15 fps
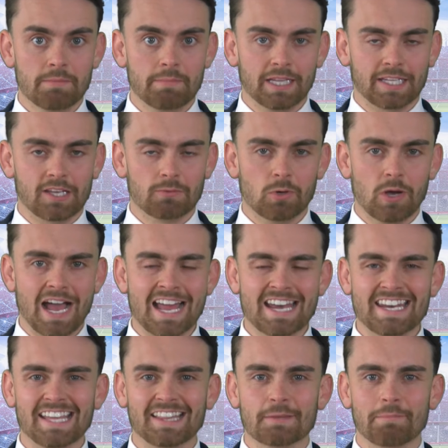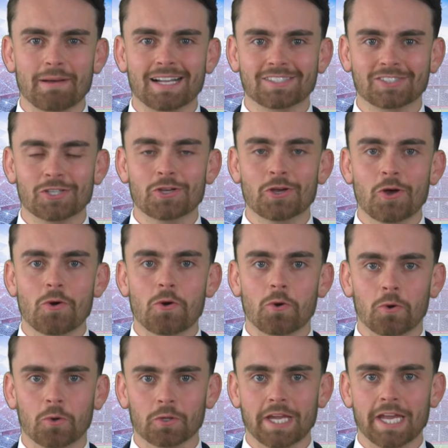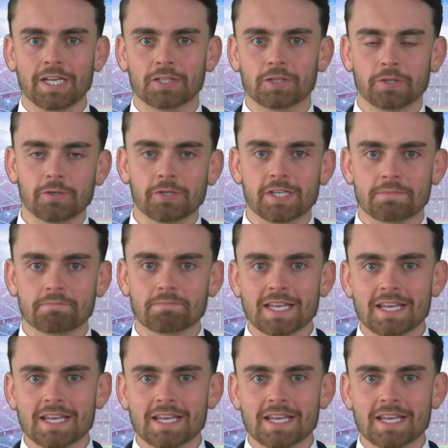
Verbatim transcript: Billy Gilmour and Nathan Patterson all included.